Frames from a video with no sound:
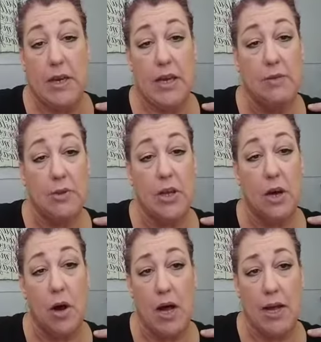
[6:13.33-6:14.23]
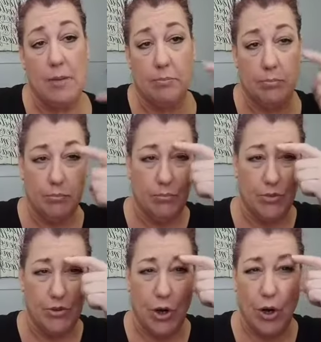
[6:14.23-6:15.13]
Even though I'm
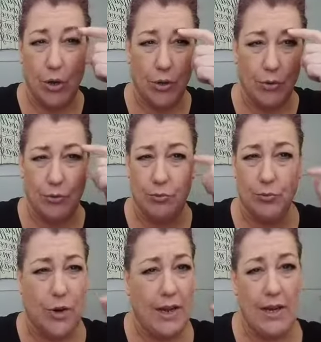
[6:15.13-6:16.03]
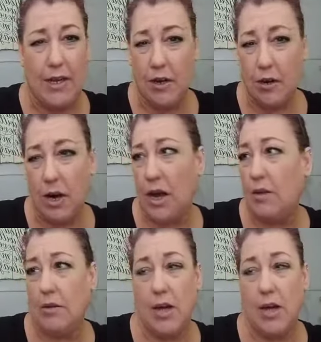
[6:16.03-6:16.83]
dark right here,